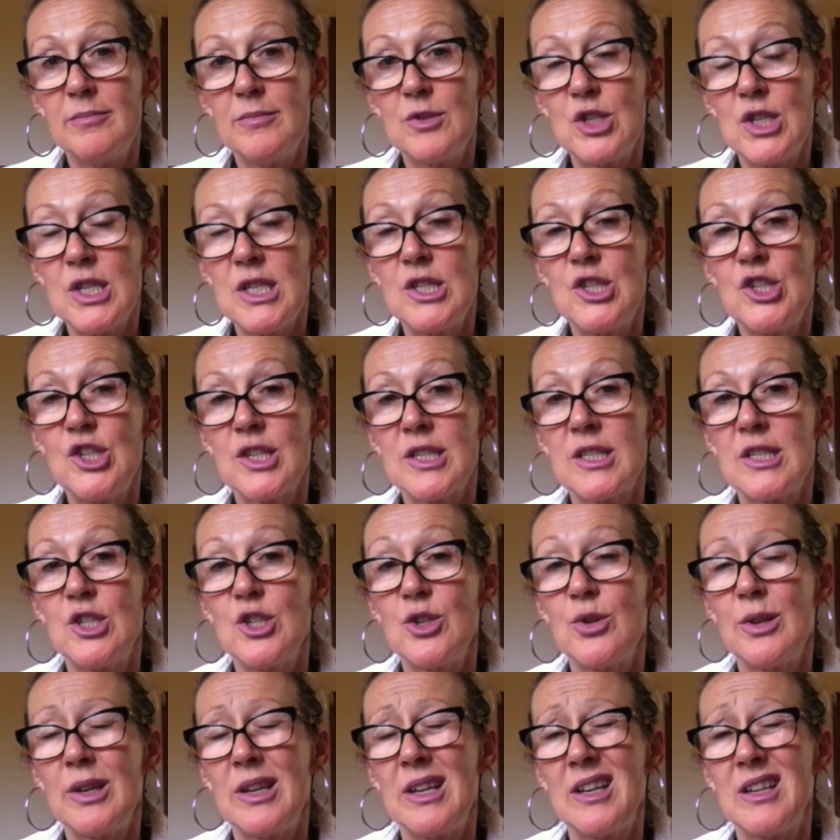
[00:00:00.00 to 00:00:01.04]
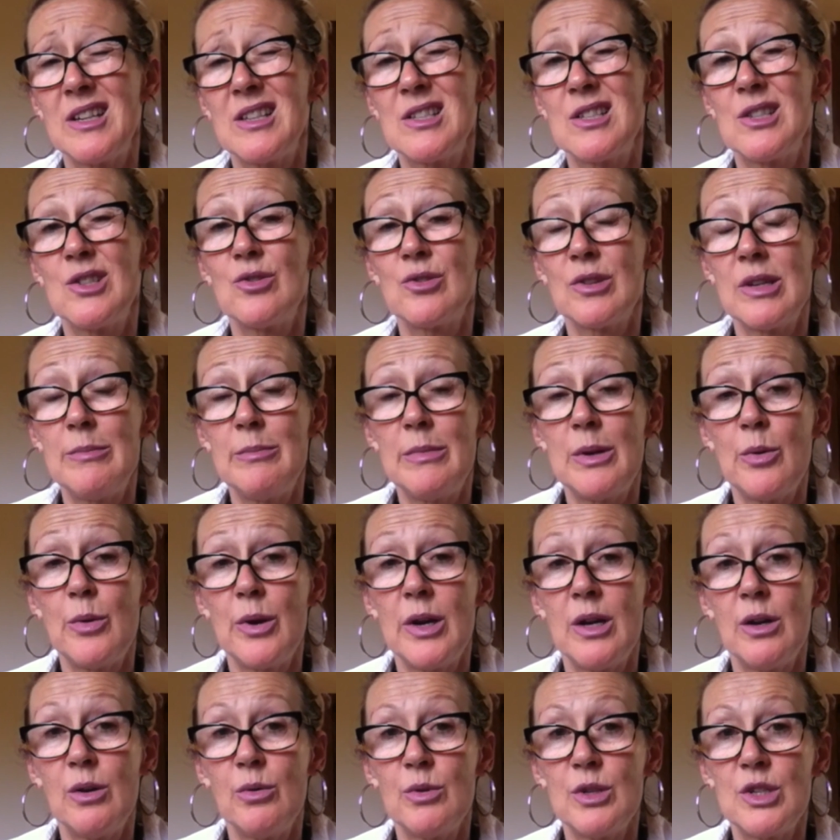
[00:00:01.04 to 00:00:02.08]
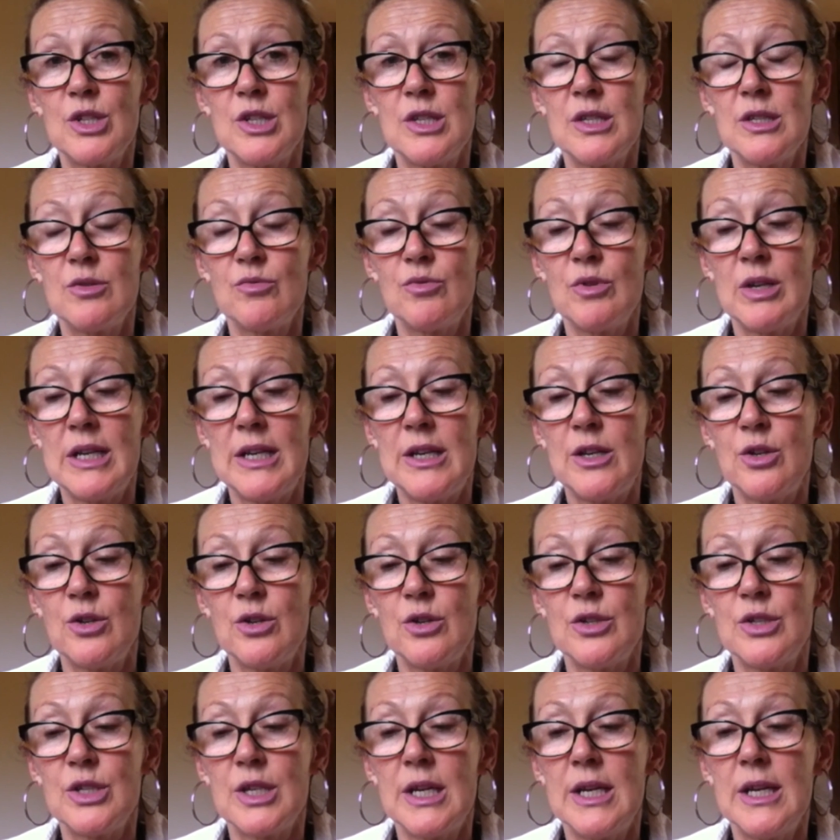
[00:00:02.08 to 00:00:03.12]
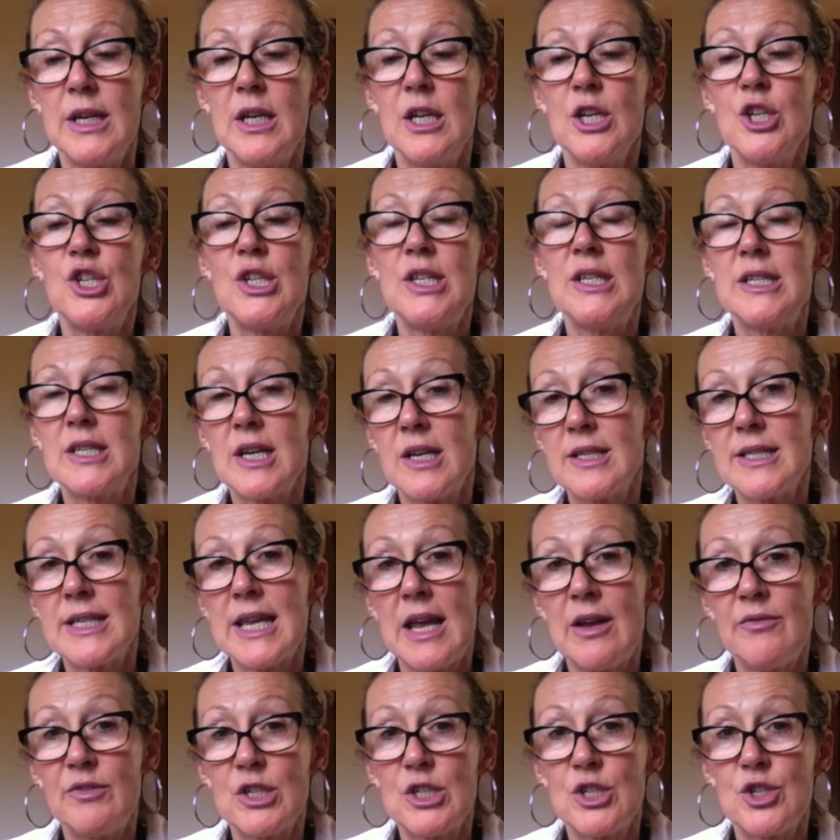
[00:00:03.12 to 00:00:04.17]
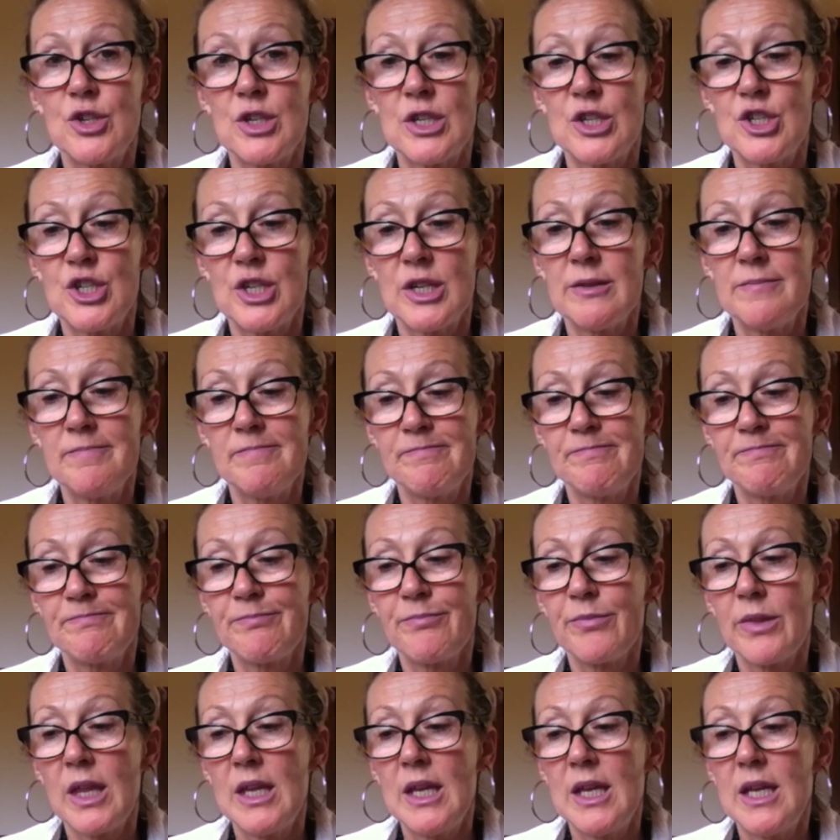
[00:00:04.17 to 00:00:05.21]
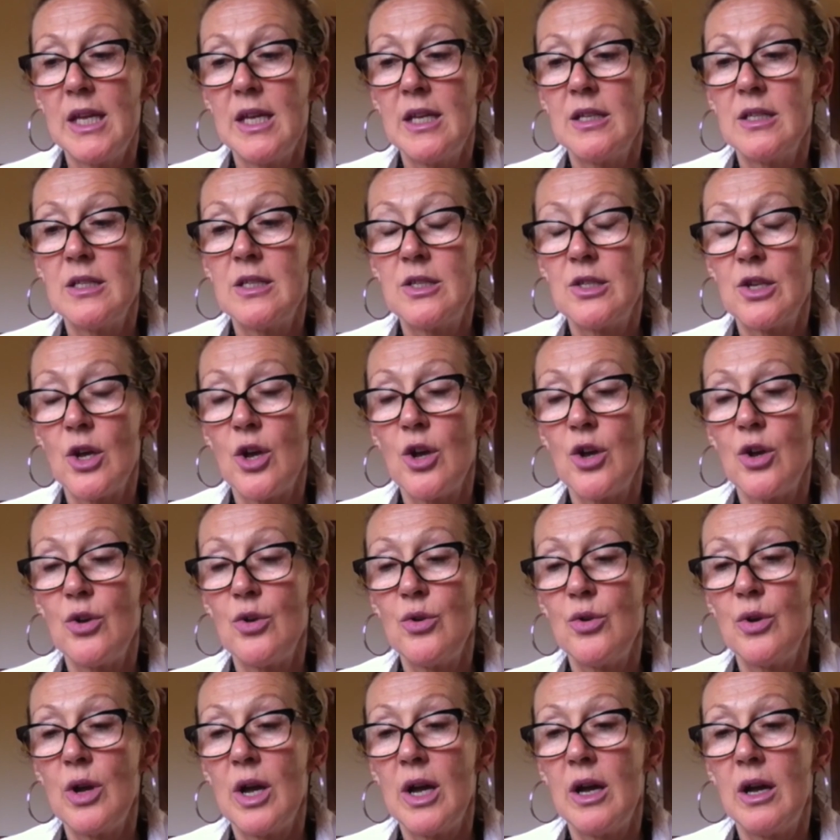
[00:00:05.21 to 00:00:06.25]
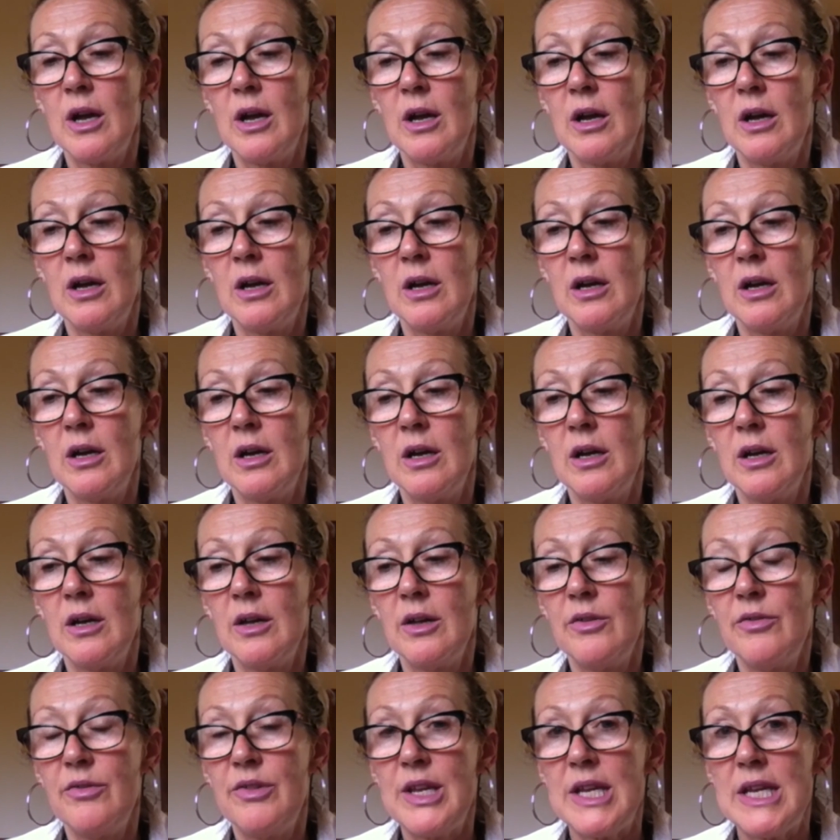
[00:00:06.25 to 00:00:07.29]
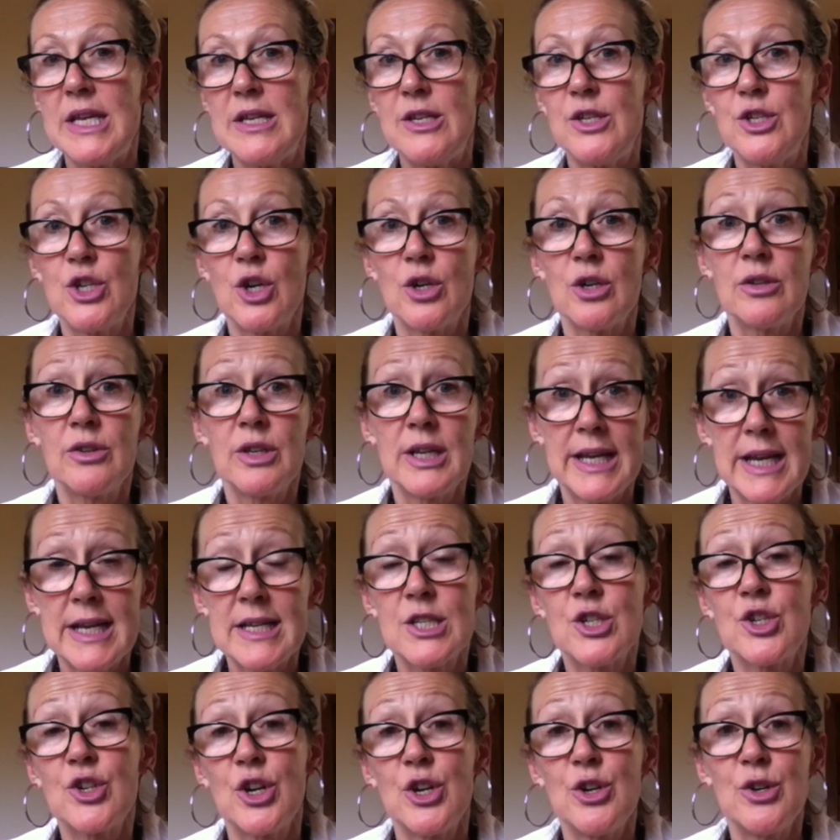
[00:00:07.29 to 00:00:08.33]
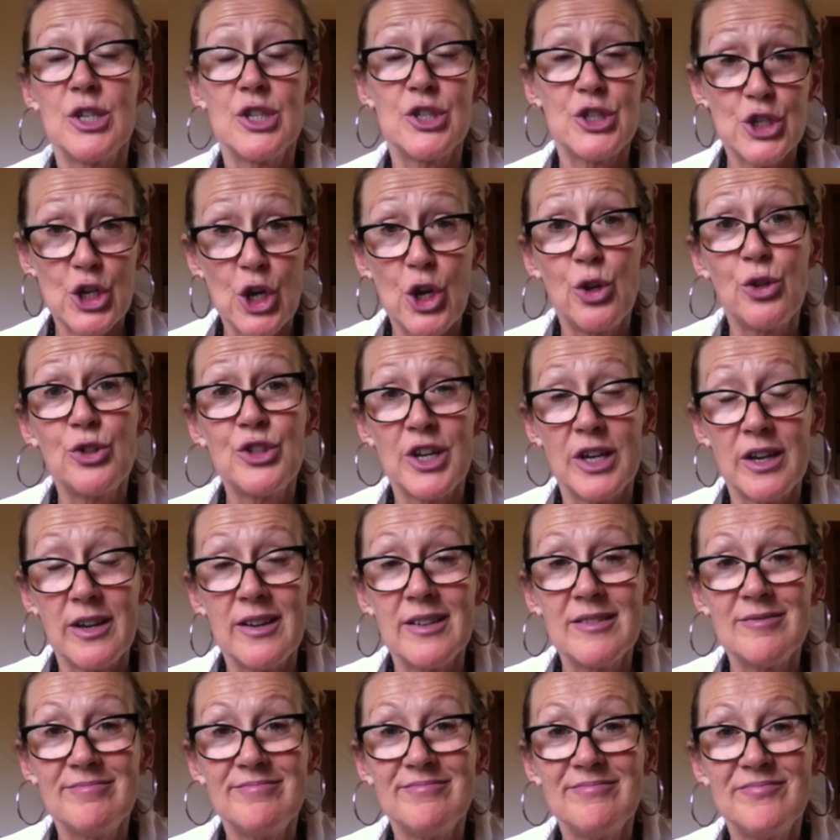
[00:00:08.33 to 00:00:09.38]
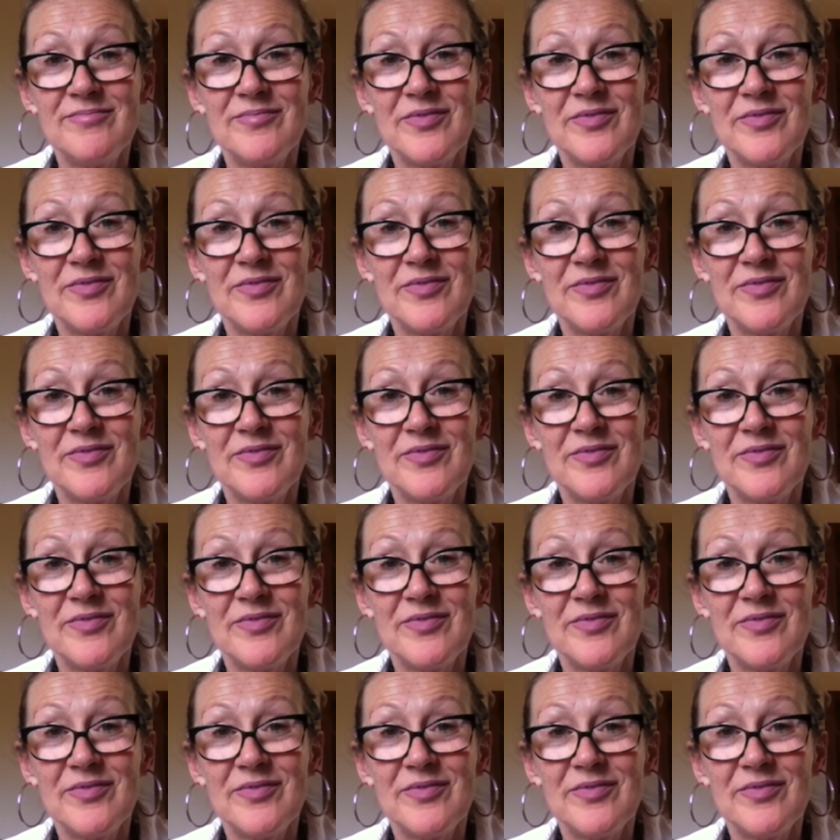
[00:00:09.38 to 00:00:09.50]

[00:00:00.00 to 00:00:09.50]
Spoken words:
she's just doing extremely well, which is really good. She does have a stricture. So the gastro has told her,